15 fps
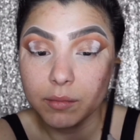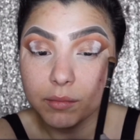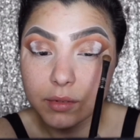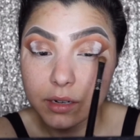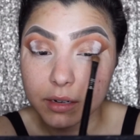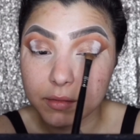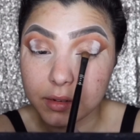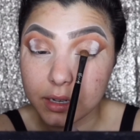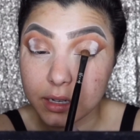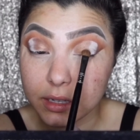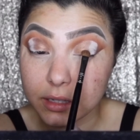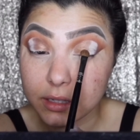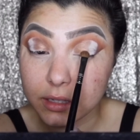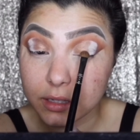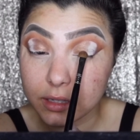But
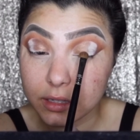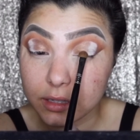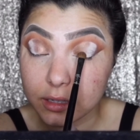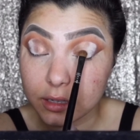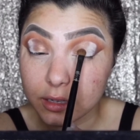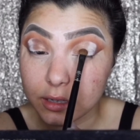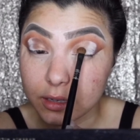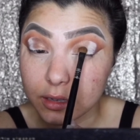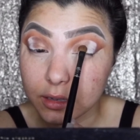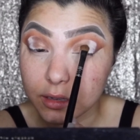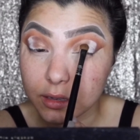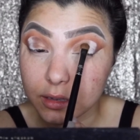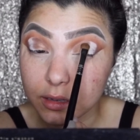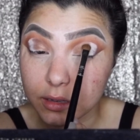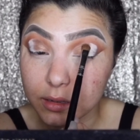anyways, just
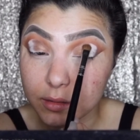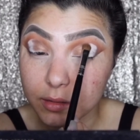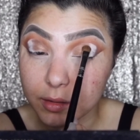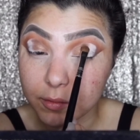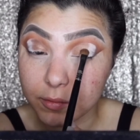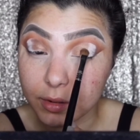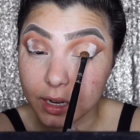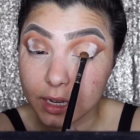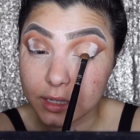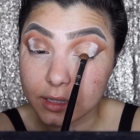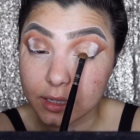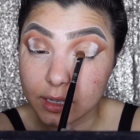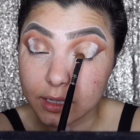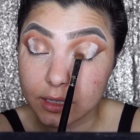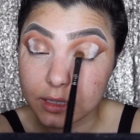as
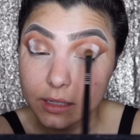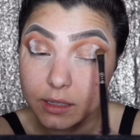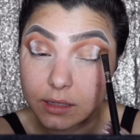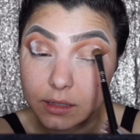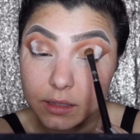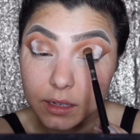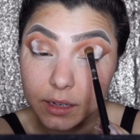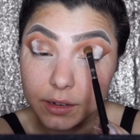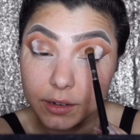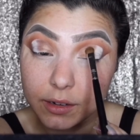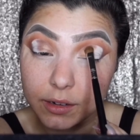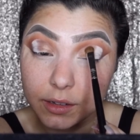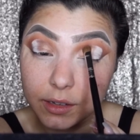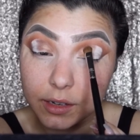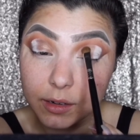I said
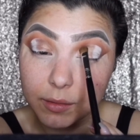earlier,